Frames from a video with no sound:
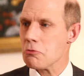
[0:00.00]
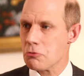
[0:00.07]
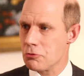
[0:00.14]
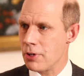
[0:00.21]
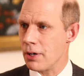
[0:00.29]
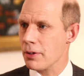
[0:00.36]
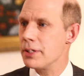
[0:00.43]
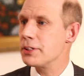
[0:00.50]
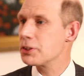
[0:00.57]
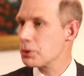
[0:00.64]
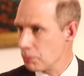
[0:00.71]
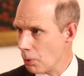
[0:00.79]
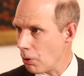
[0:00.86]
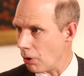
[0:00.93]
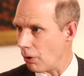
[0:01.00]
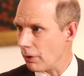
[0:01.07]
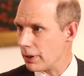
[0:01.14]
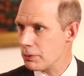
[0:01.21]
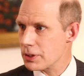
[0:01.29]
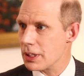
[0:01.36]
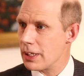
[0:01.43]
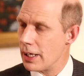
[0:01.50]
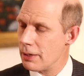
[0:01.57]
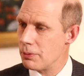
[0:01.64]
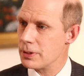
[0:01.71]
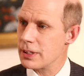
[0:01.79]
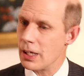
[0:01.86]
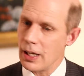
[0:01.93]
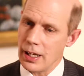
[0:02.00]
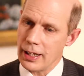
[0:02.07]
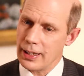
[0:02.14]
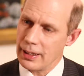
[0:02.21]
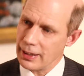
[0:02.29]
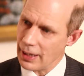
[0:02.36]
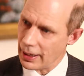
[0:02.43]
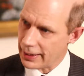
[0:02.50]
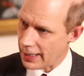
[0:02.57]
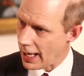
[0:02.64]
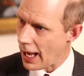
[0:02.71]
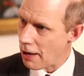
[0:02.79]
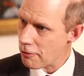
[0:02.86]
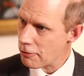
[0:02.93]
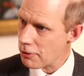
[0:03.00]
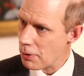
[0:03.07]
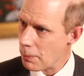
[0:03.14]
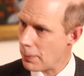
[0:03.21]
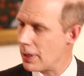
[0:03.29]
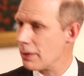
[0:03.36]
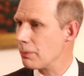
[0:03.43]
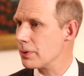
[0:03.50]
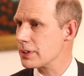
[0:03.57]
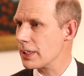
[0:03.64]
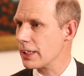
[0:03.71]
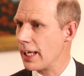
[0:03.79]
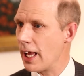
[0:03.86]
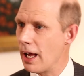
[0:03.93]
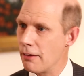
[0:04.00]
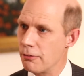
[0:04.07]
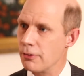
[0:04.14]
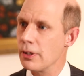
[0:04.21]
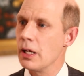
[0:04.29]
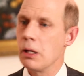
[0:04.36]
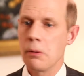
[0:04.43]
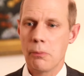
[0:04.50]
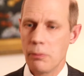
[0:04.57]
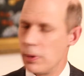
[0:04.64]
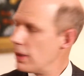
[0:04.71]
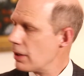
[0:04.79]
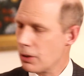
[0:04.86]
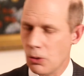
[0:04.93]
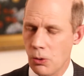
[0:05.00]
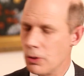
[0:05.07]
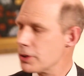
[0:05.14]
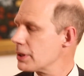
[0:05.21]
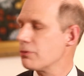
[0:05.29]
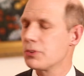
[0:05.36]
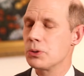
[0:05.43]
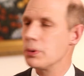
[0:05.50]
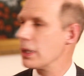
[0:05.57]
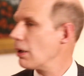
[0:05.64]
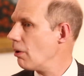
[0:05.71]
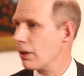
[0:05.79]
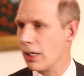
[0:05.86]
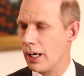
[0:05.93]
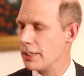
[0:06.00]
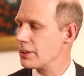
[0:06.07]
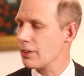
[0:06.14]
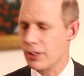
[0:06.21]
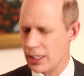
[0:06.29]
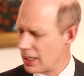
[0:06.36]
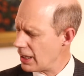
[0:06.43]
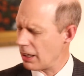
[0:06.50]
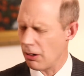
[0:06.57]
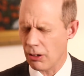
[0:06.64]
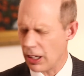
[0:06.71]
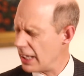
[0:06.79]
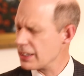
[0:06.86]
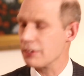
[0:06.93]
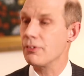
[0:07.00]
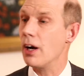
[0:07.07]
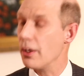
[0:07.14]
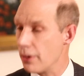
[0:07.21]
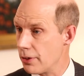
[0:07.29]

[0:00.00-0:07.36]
very small. It was a gaffe, but it was a gaffe in the course of doing all kinds and thinking all kinds of other